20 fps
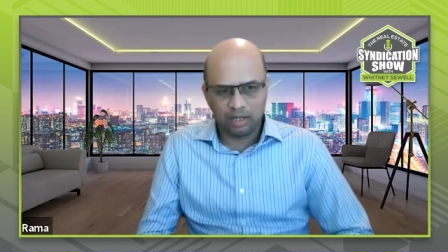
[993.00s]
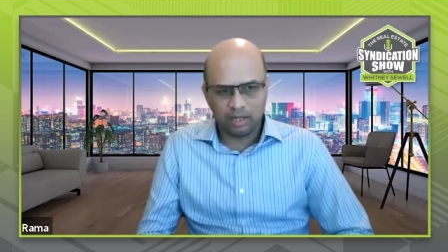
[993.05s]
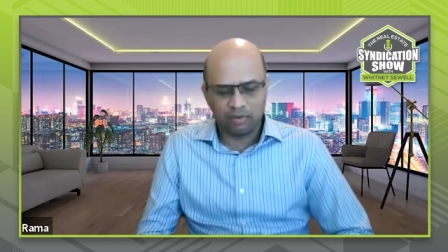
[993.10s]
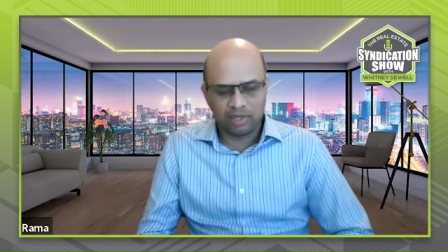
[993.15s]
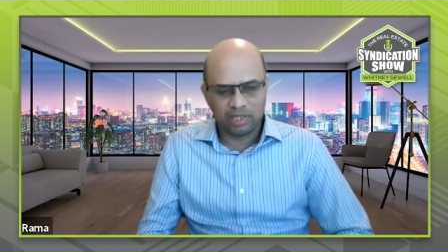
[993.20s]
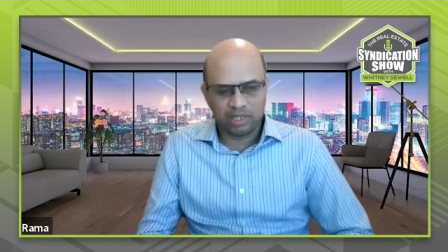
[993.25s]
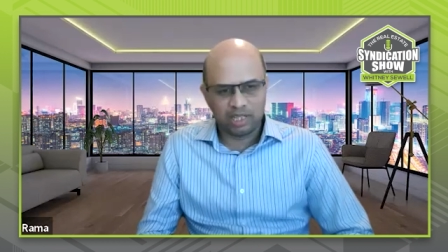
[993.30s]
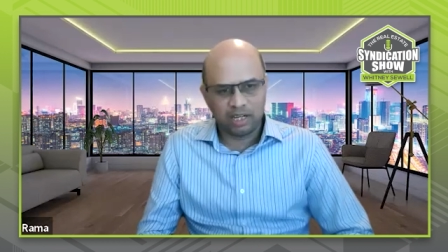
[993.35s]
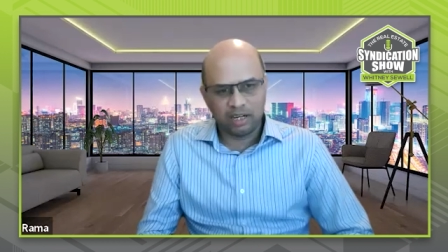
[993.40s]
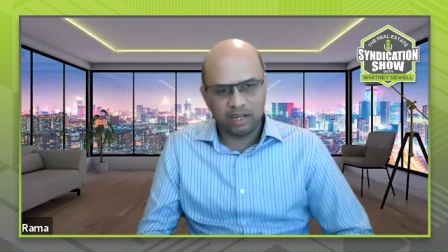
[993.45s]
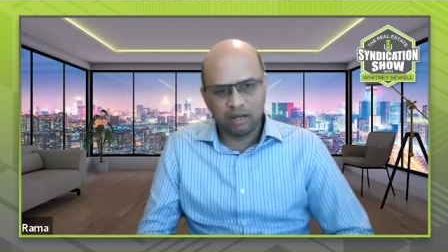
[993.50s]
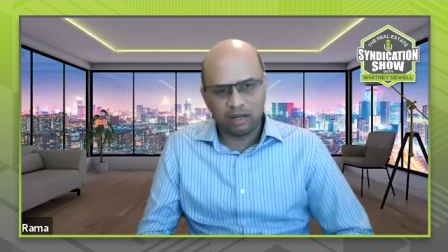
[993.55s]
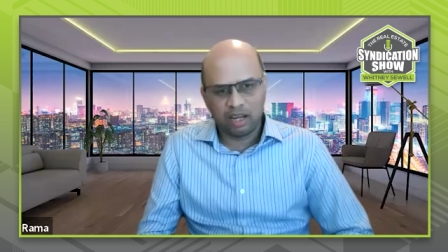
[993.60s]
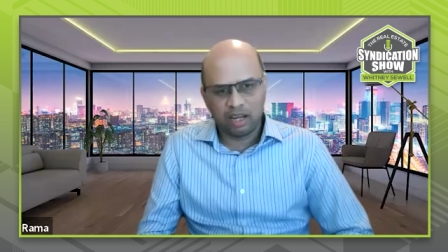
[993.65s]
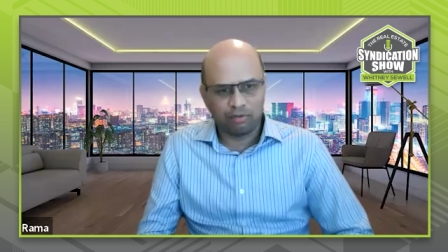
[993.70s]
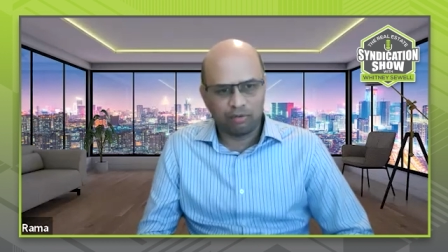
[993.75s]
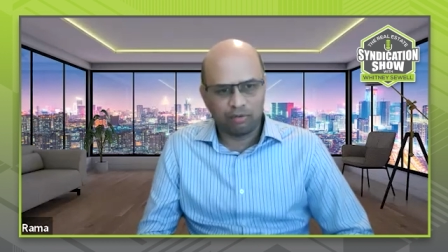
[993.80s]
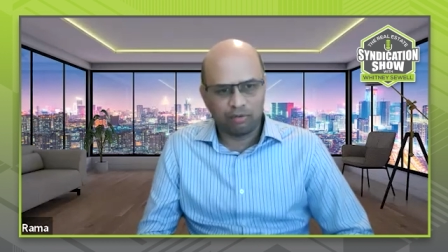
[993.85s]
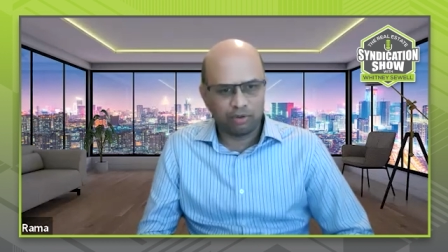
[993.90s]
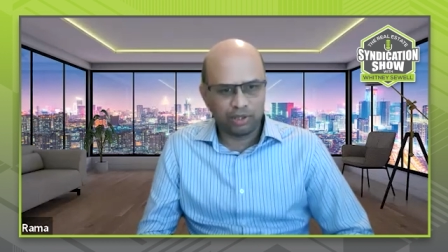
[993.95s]
invested in
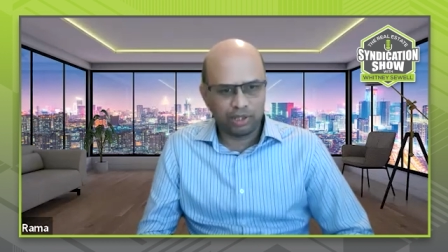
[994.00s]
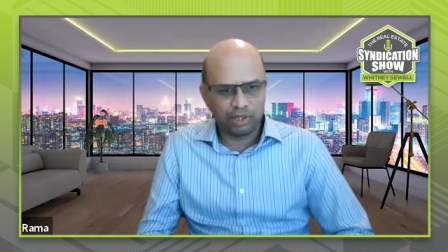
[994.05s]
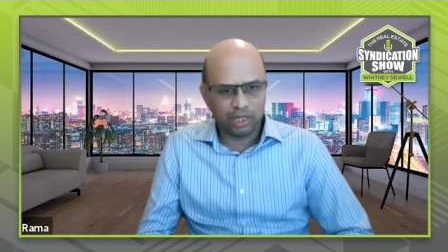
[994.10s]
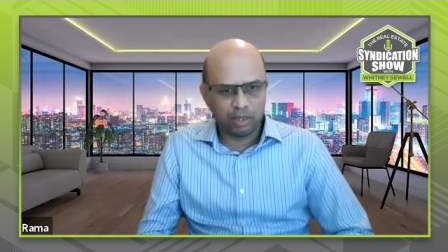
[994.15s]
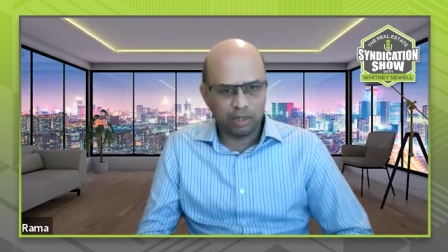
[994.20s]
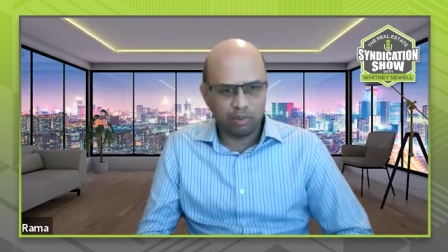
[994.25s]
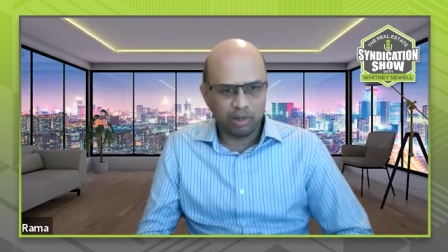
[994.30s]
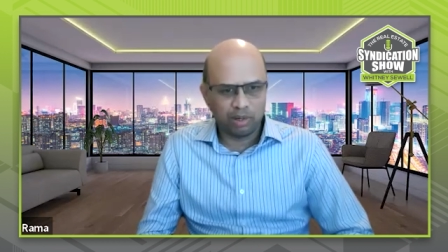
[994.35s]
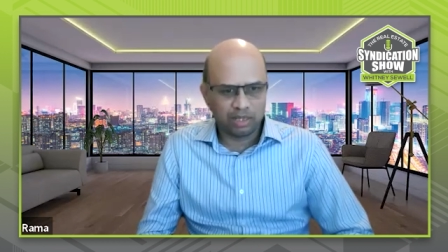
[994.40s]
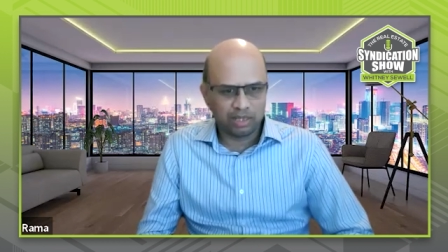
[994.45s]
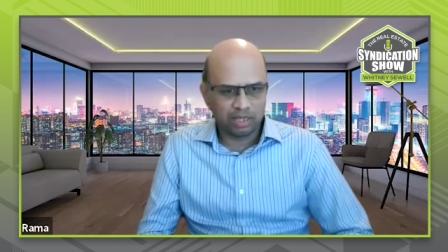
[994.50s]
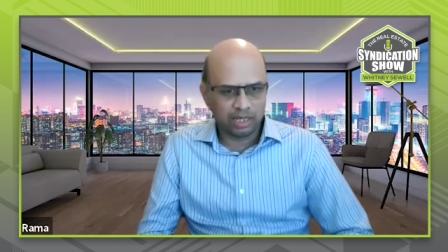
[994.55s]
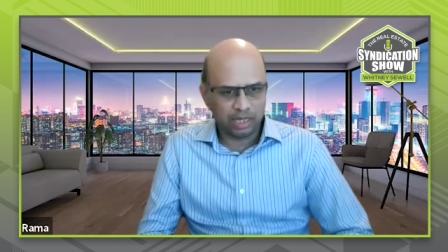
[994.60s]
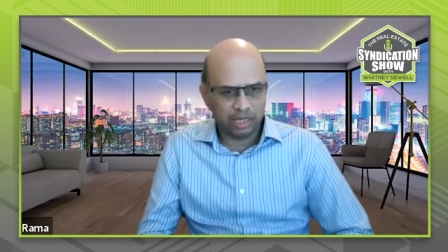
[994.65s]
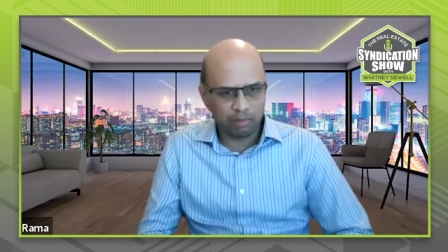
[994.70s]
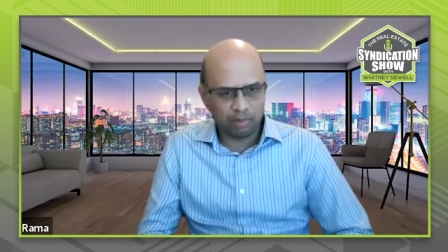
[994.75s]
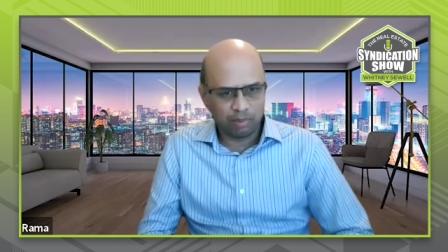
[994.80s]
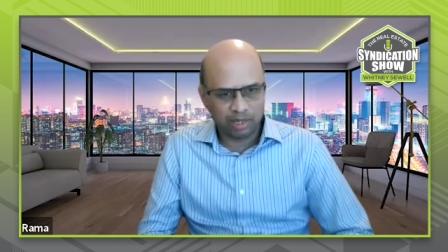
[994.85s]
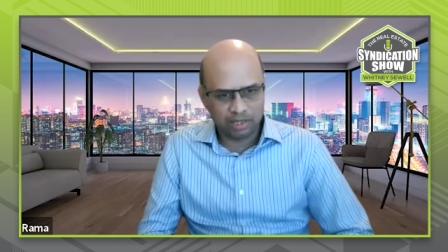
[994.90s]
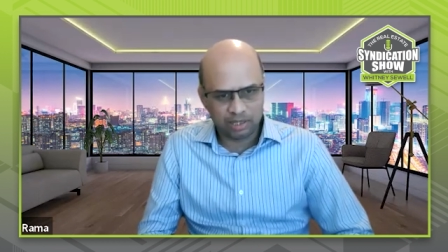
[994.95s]
like twenty plus, thirty
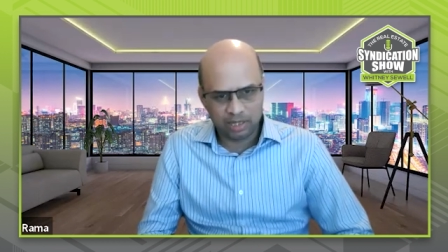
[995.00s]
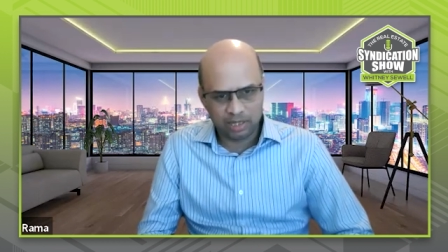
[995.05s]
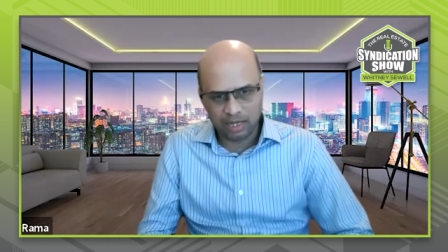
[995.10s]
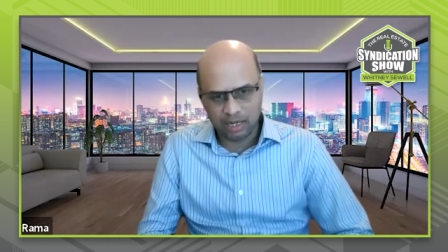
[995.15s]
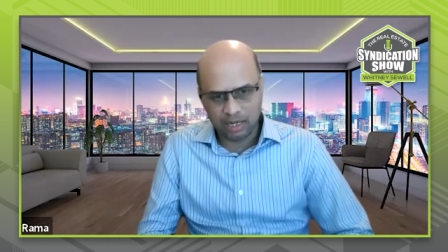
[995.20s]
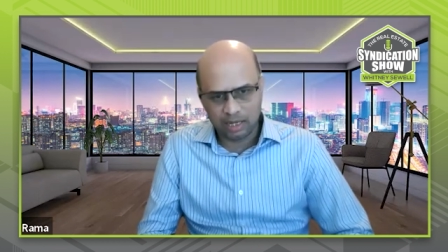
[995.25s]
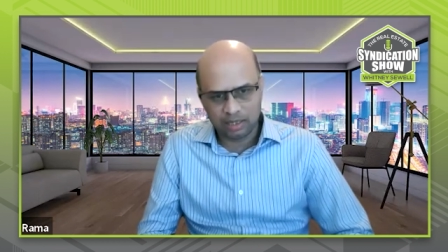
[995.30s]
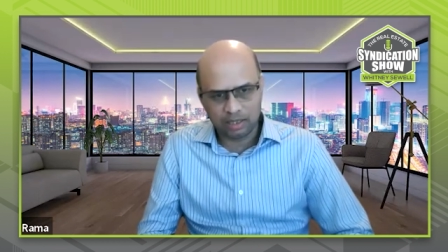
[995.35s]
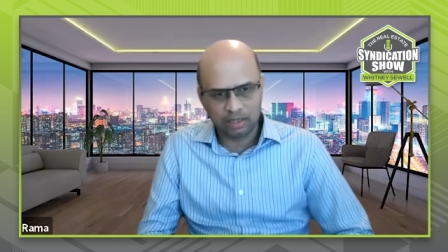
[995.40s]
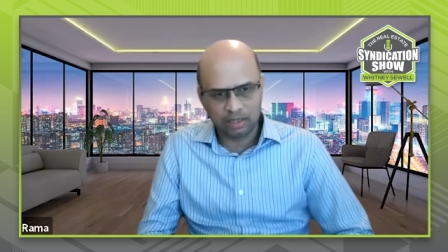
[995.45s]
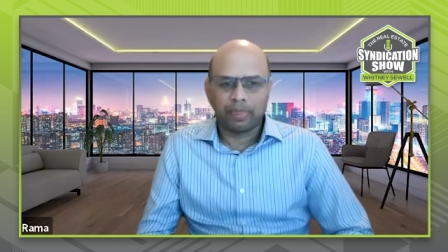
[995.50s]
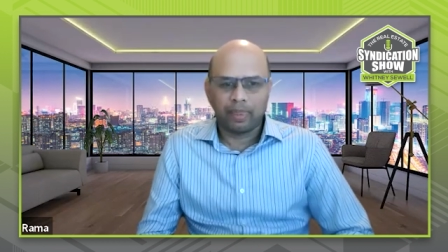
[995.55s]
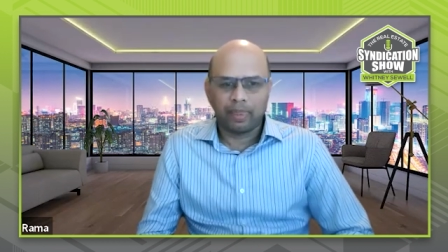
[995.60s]
plus deals.